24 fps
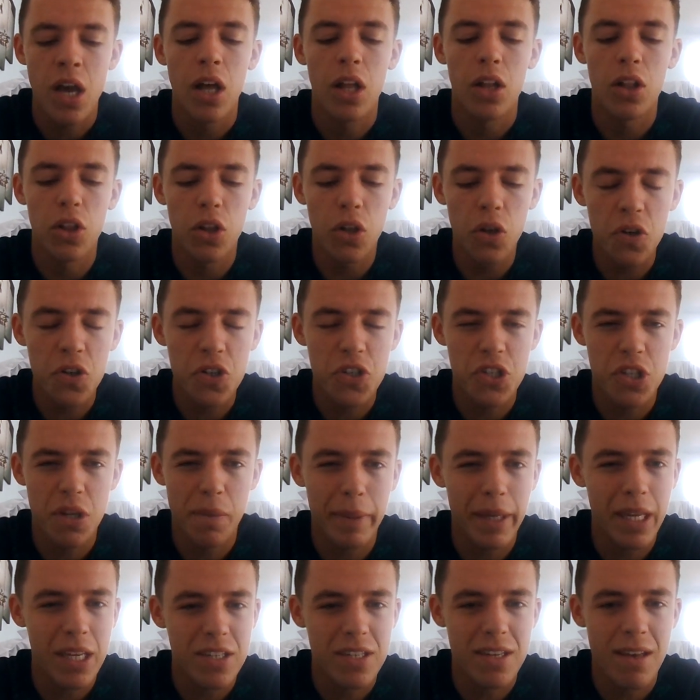Looks to
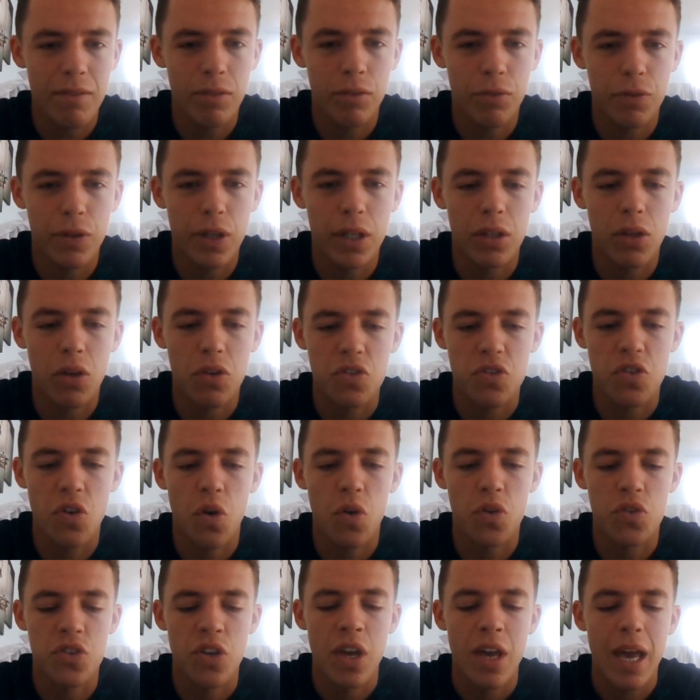be a 7 furlongs
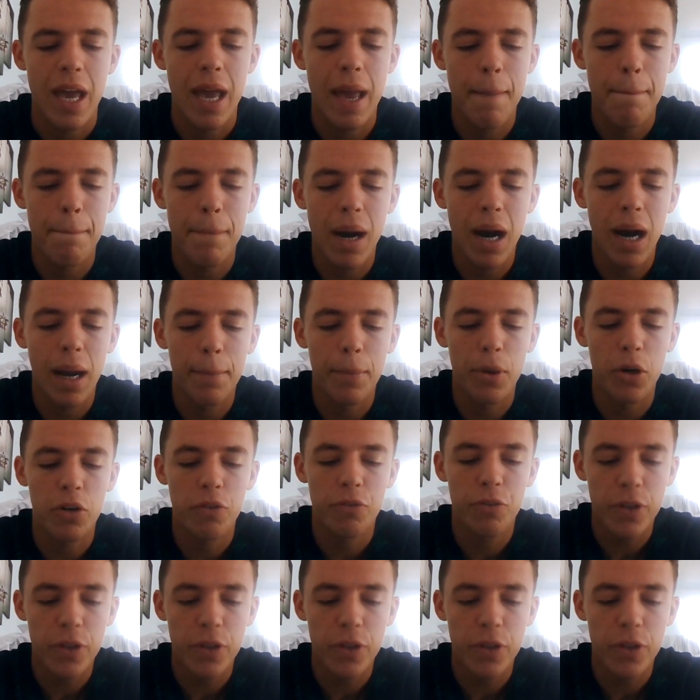horse in my book.